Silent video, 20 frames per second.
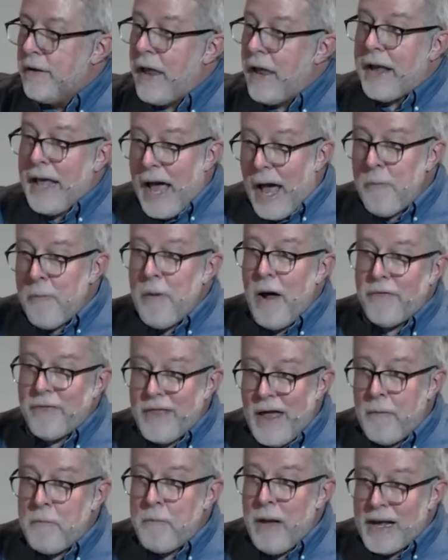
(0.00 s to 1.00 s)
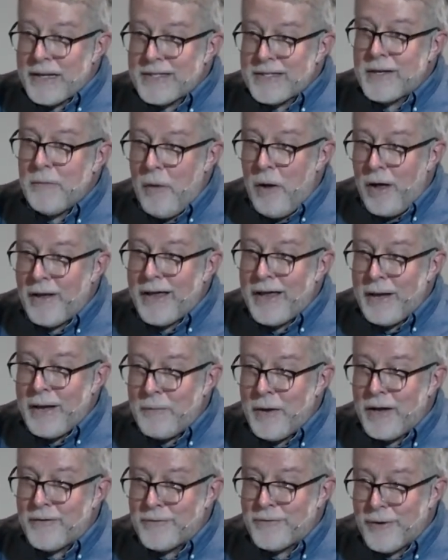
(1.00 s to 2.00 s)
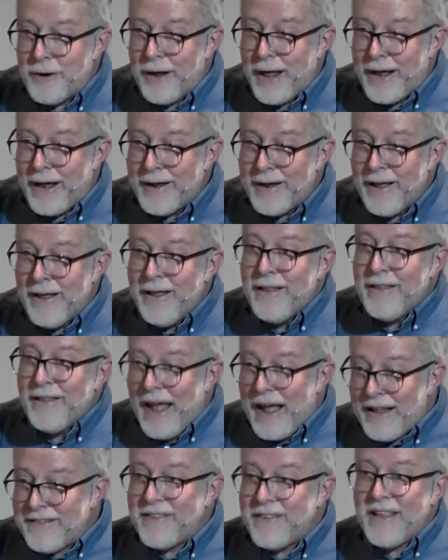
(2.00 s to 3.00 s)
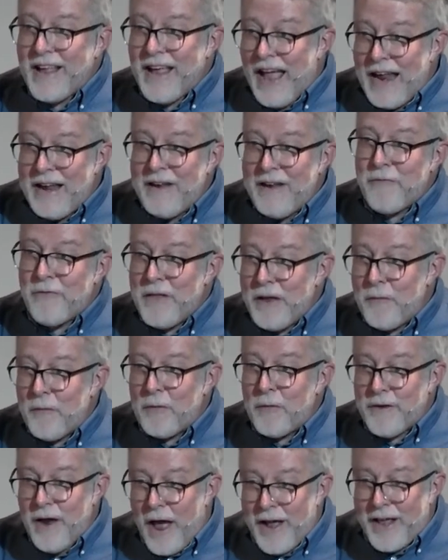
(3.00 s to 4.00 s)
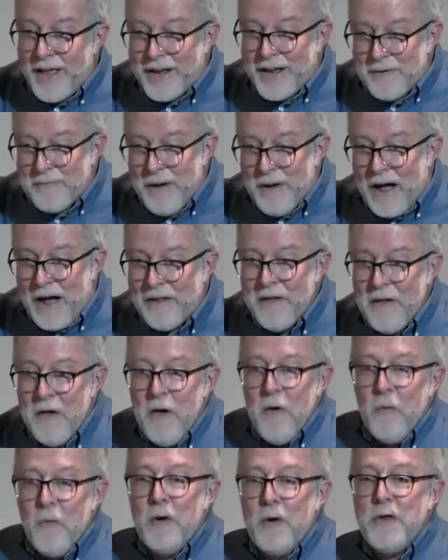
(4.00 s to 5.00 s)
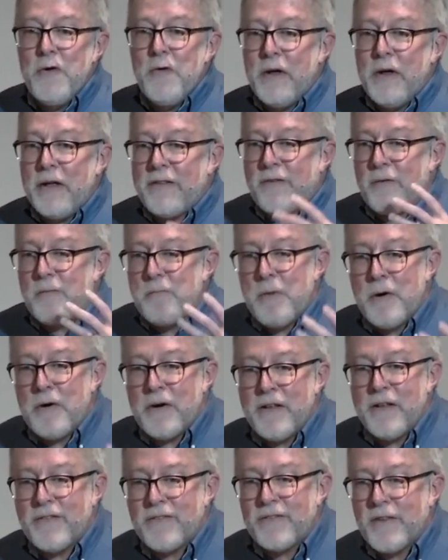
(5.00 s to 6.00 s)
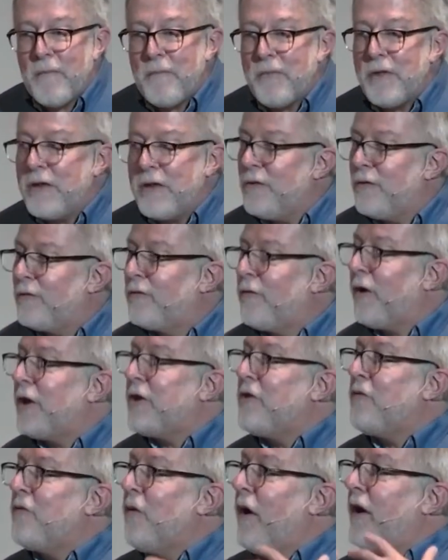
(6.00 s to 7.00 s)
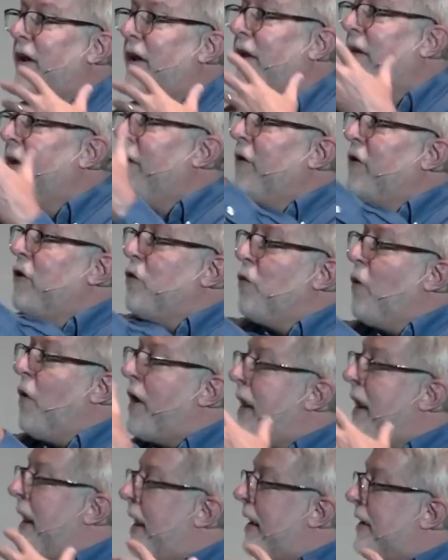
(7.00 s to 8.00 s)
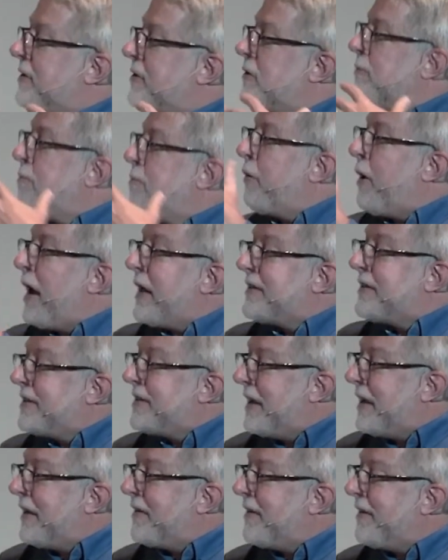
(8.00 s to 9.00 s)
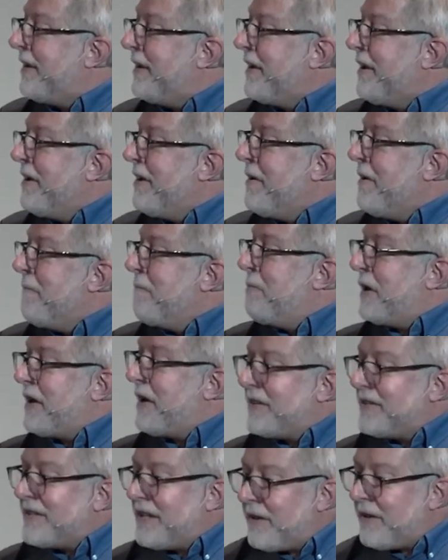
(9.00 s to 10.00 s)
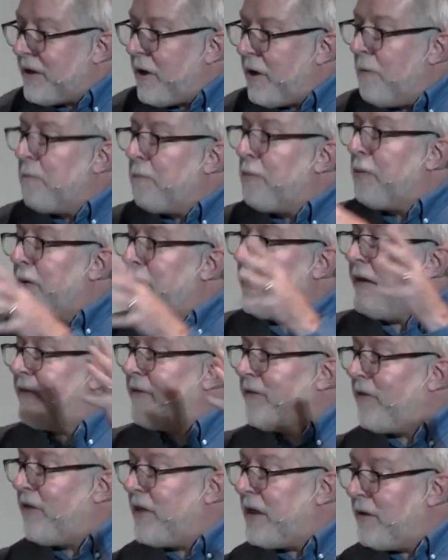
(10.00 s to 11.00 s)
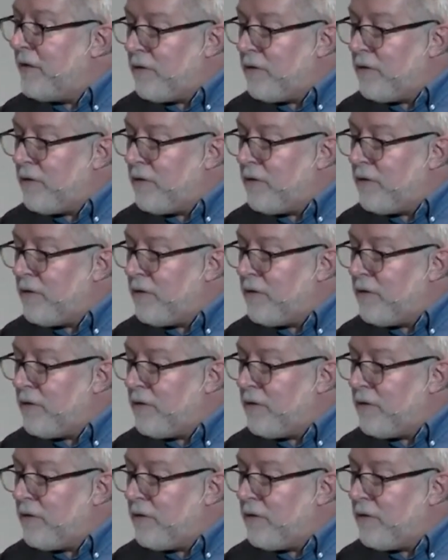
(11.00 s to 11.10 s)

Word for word: Like, how about that basketball game yesterday? That's the kind of thing we're talking about. When you experience something you enjoy, you want to you want to express it because it completes the